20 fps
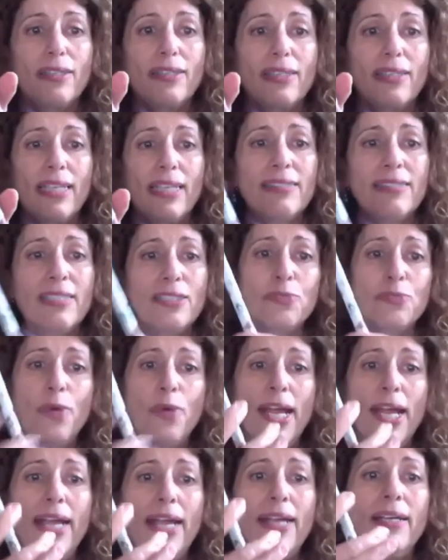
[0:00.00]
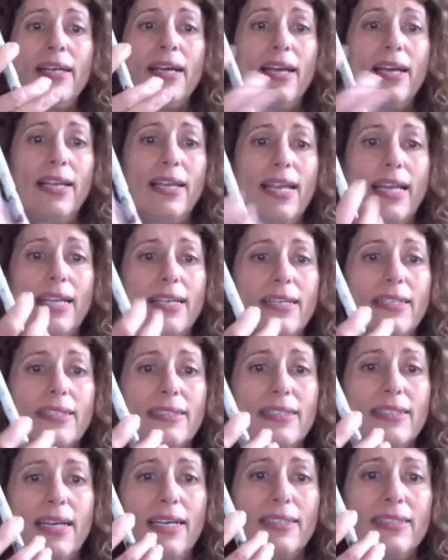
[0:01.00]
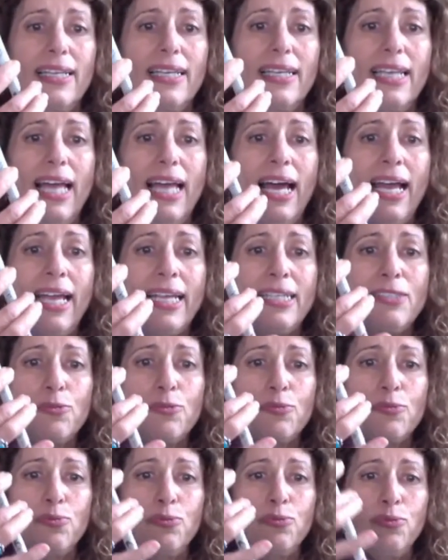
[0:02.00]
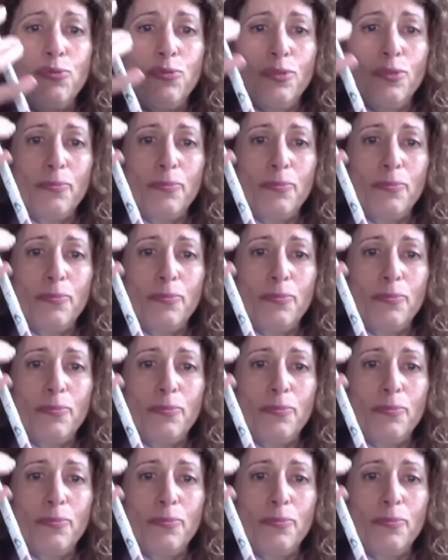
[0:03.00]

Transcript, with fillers: This is where like the, the lines whoop,